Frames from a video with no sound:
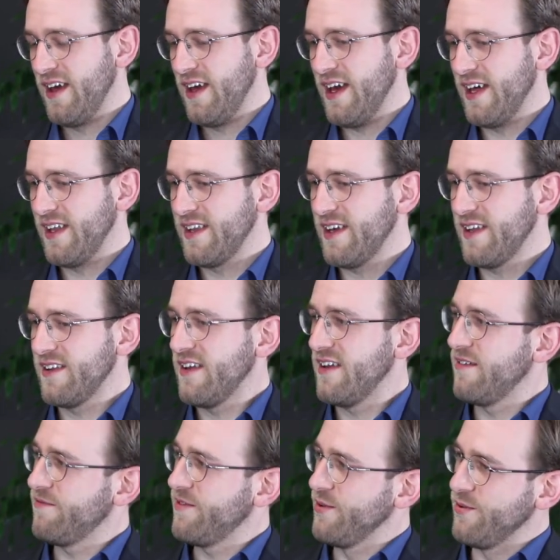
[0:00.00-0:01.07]
And then
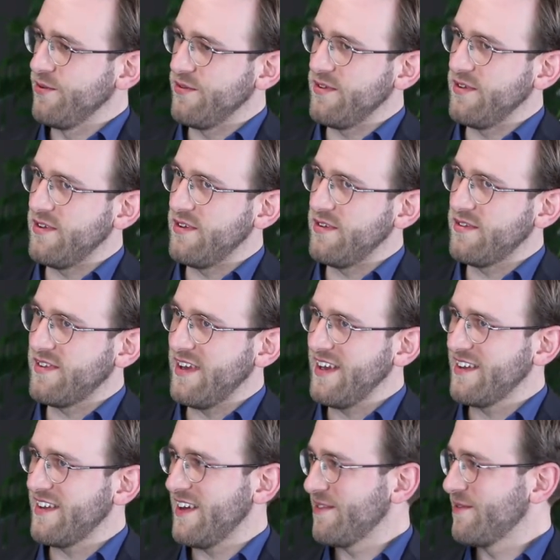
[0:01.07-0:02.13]
if you
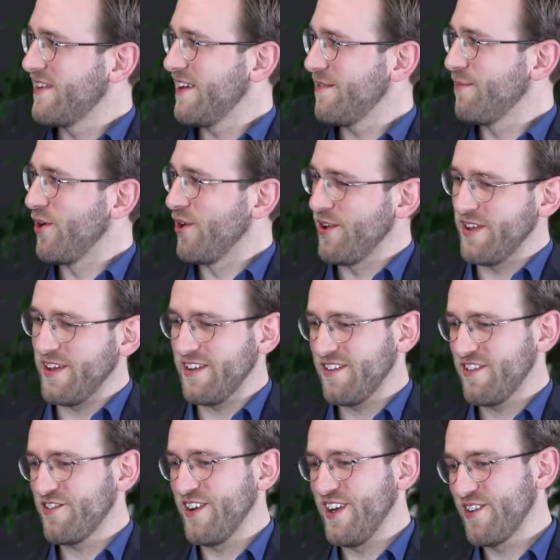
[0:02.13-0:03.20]
take that model that
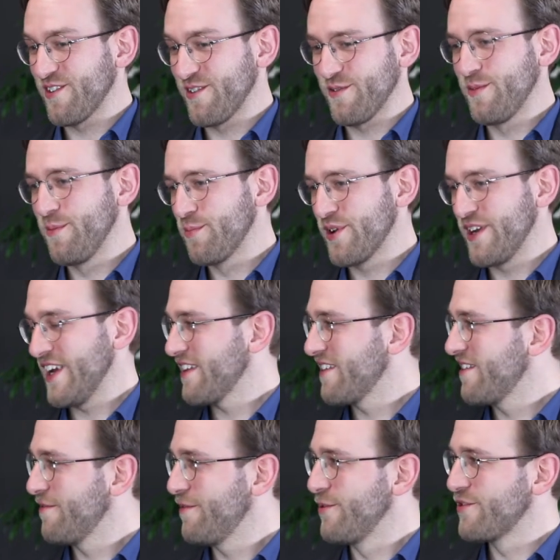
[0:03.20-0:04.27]
is trained sort of to
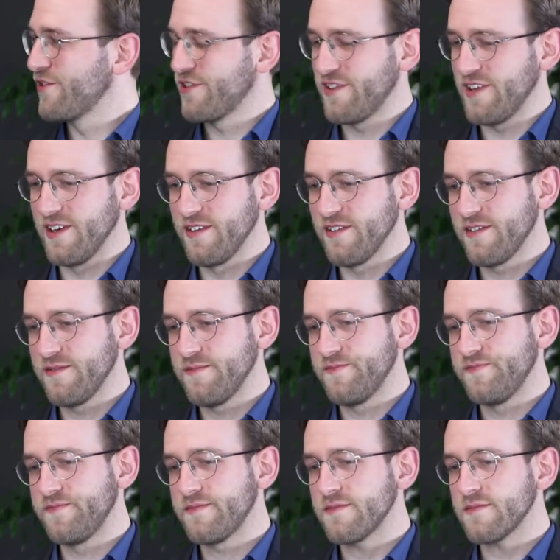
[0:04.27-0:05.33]
predict future sales,
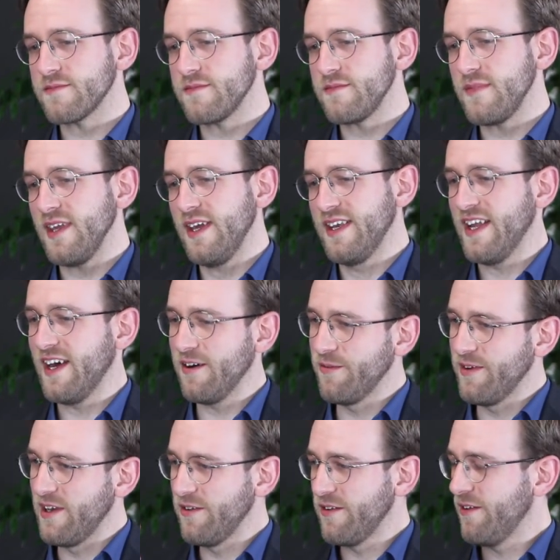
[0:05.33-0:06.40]
and now
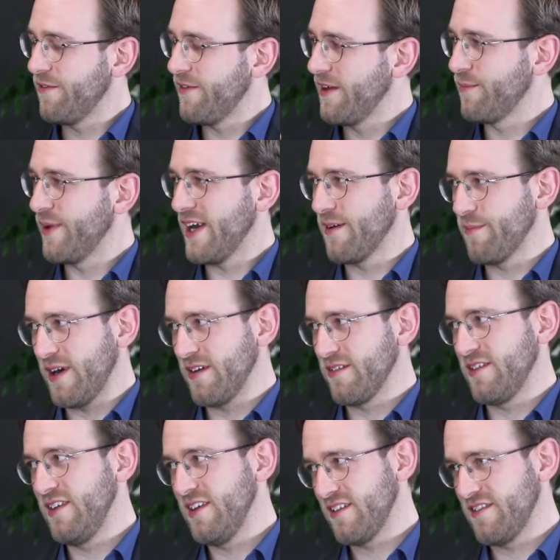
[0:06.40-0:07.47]
we think back
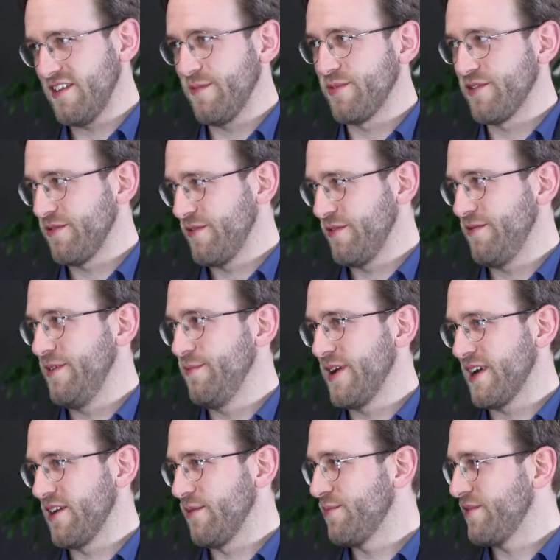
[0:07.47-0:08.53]
about the examples of the
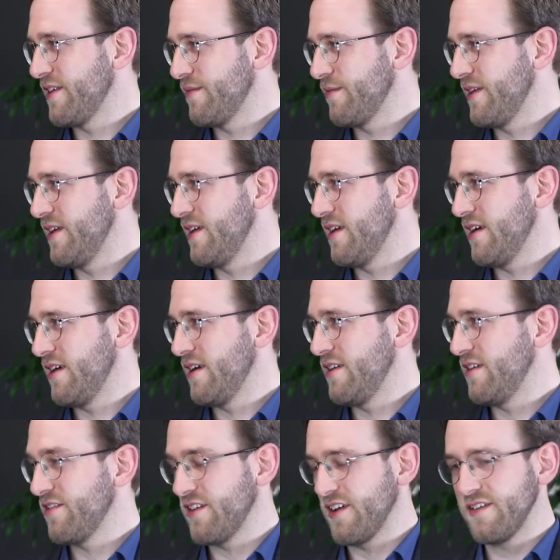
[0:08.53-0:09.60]
feedback loops that we
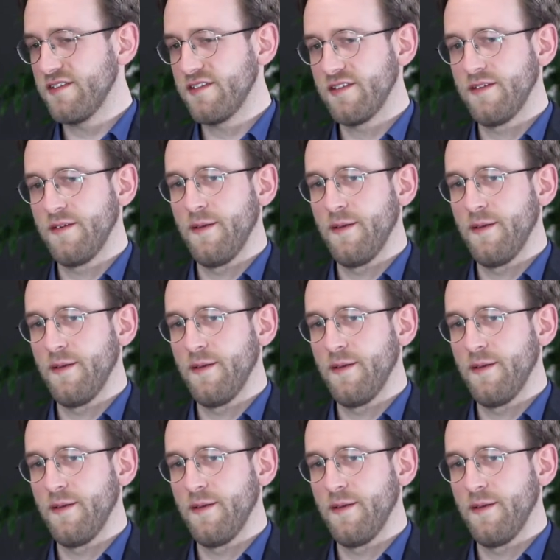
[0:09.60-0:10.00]
discussed,